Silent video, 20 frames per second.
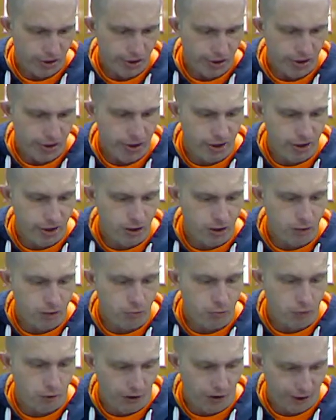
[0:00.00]
He
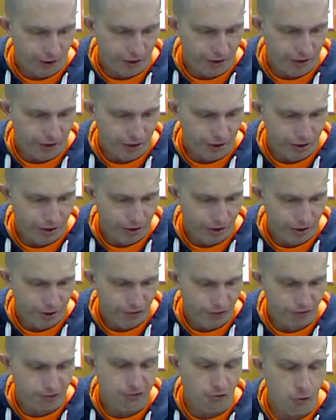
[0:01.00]
won
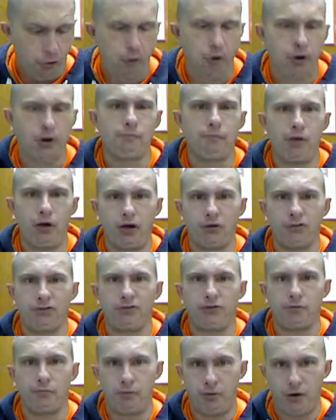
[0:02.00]
4
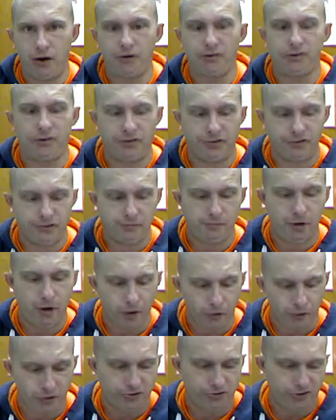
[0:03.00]
Pulitzer Prizes for
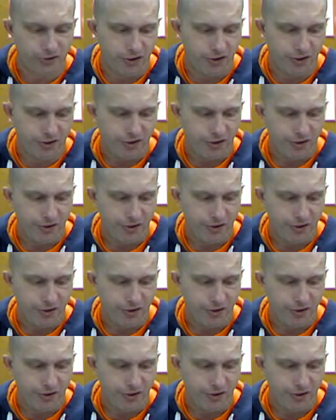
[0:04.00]
poetry